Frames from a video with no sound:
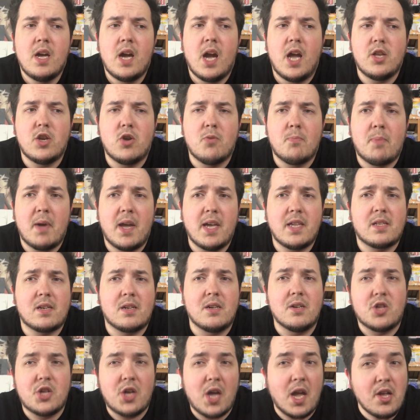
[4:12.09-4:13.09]
and you're
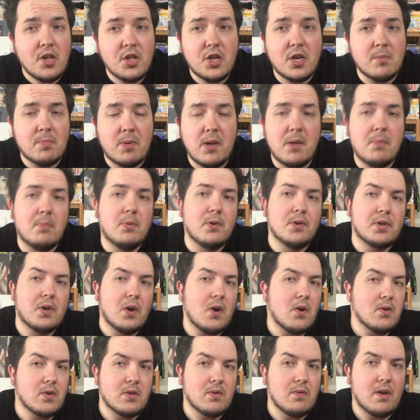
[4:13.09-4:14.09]
basically changing people's
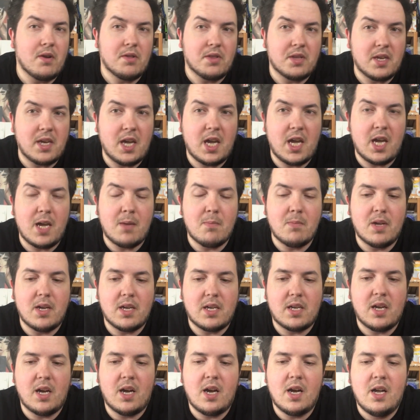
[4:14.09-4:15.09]
hearts throughout the game.
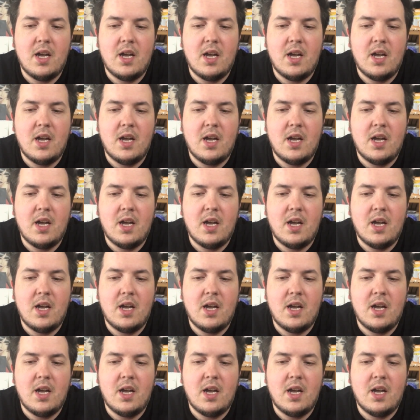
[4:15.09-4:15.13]
Like